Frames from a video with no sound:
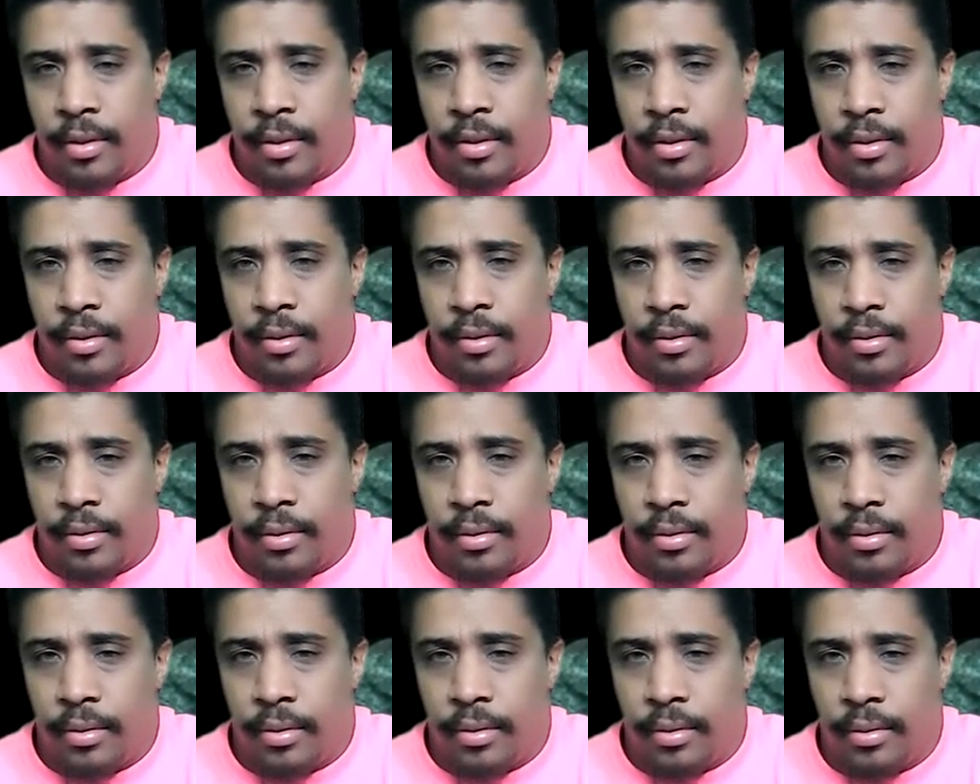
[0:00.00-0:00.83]

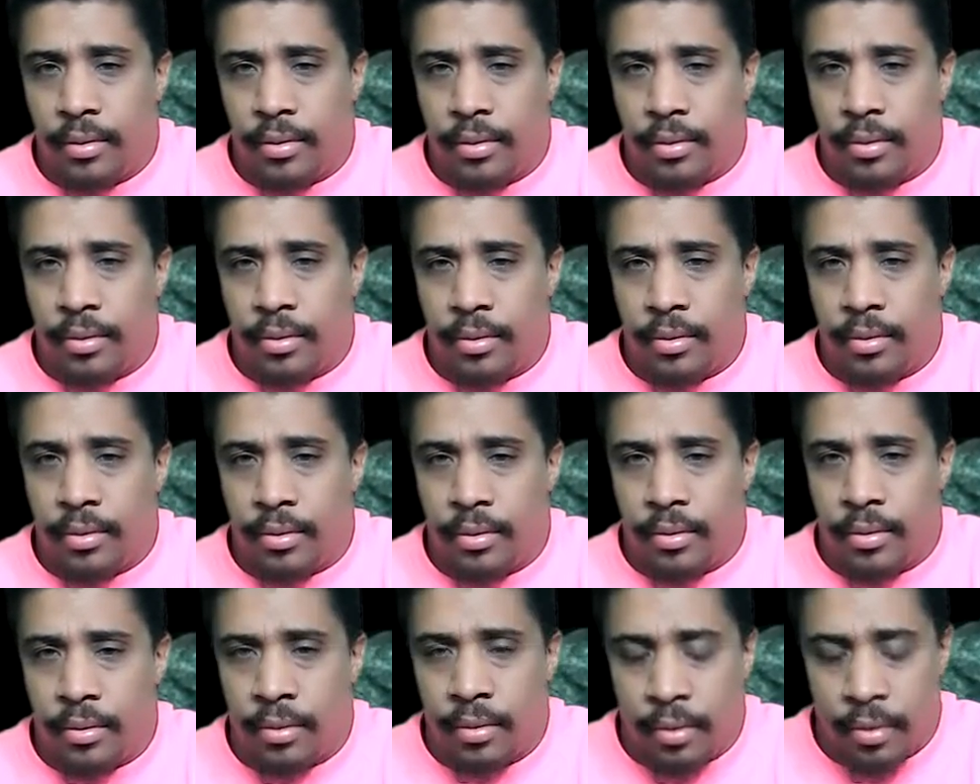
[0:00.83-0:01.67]

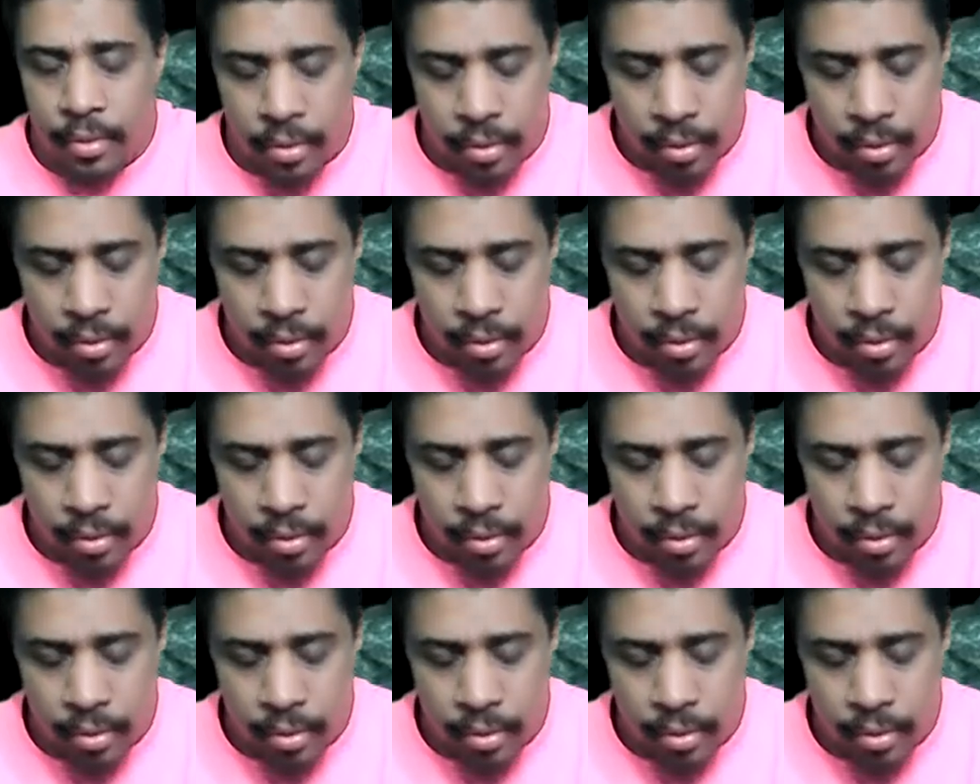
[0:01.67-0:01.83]
Nobody speaks.